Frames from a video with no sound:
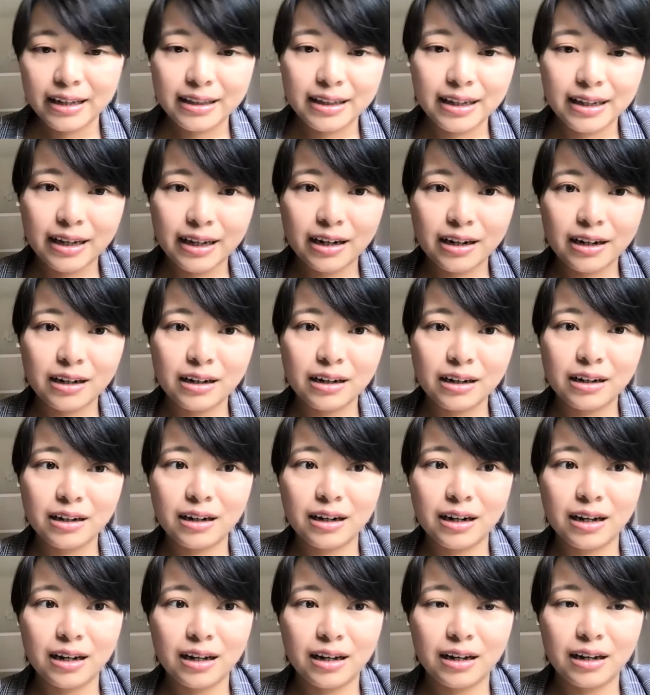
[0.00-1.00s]

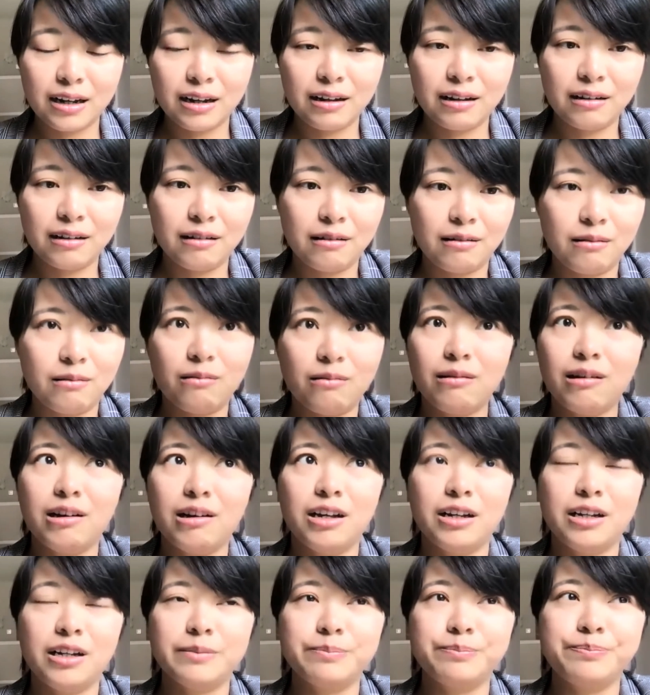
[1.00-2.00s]
their
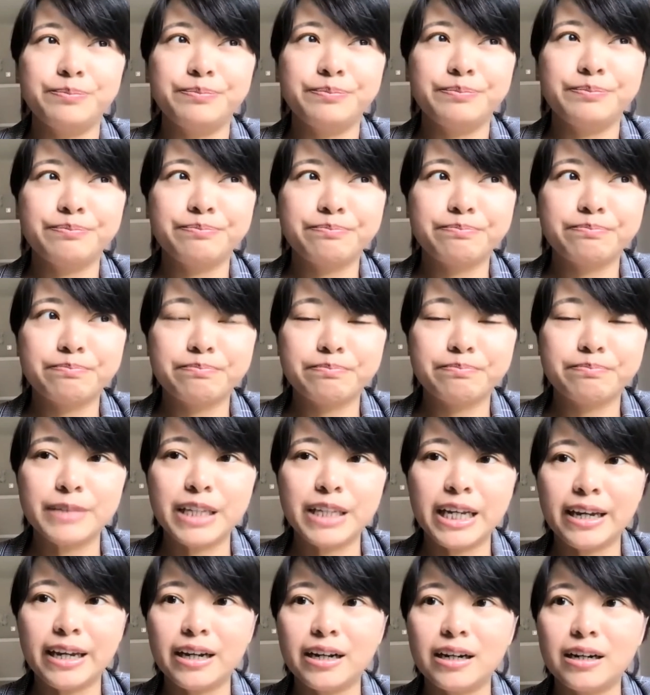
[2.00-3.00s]
um,
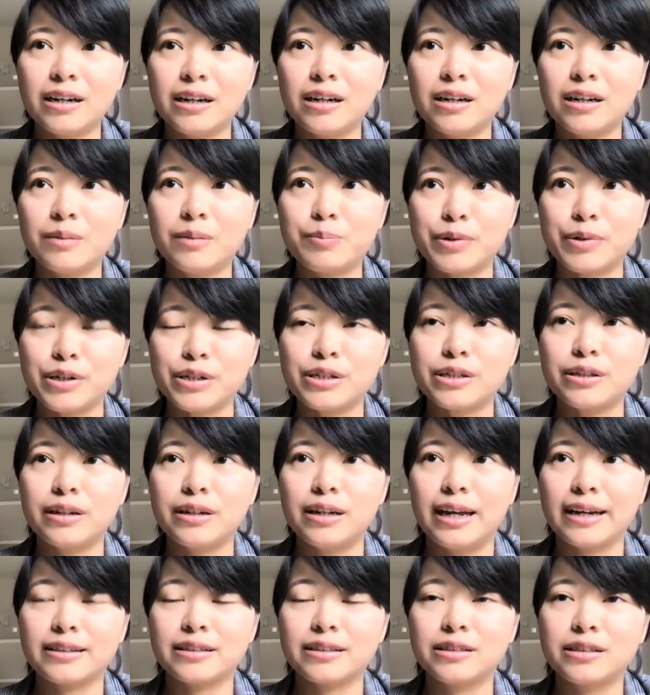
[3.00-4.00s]
their
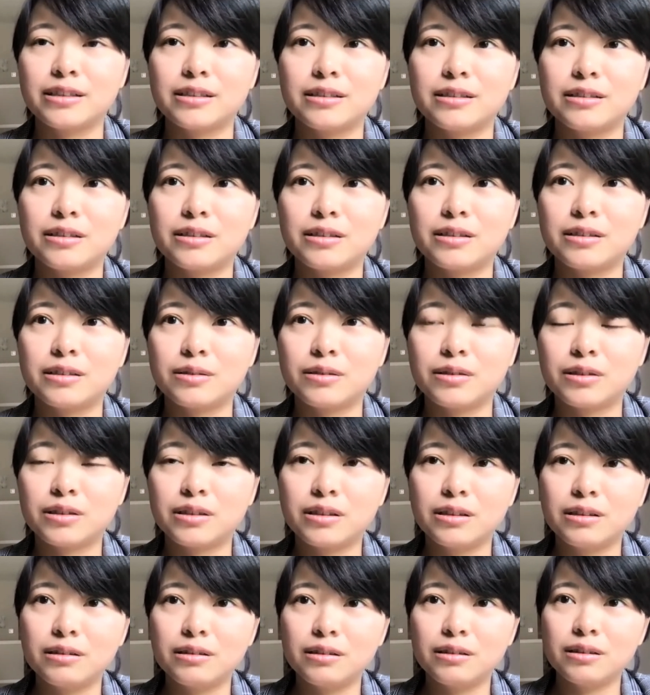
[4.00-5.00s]
like
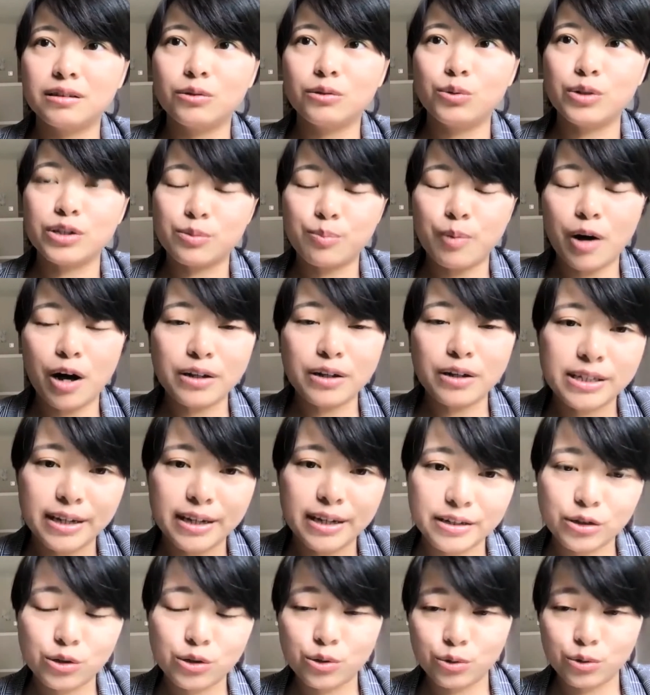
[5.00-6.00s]

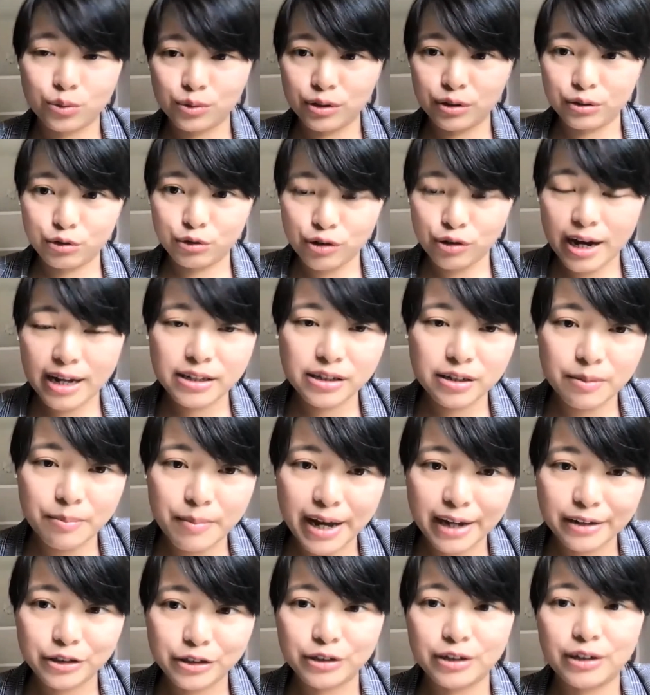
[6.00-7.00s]
responses to the trust
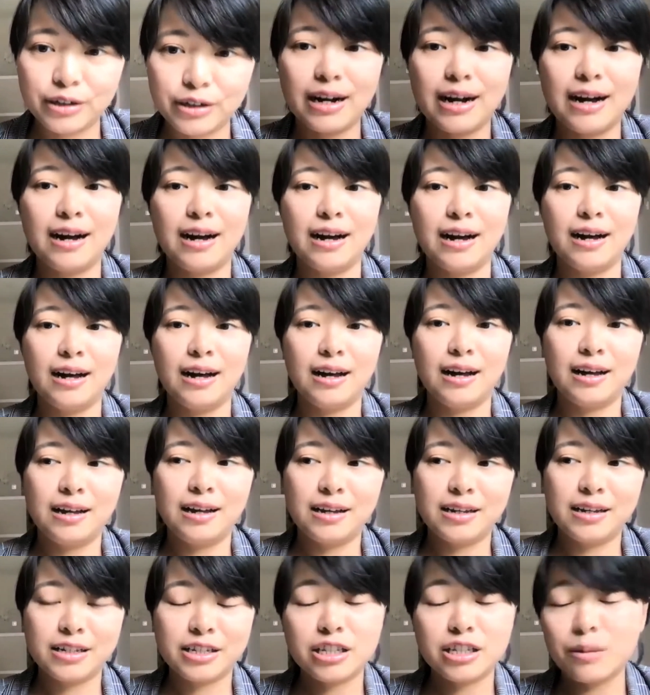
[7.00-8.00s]
measure are
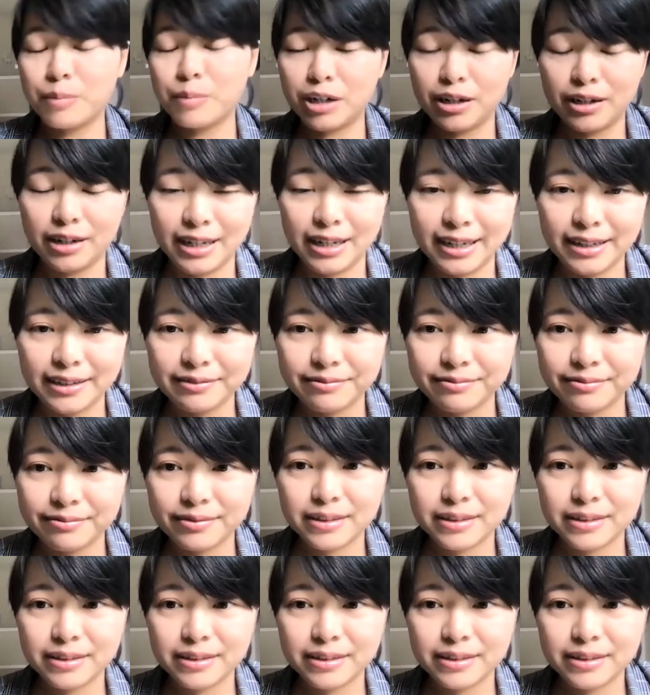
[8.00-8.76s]
similarly.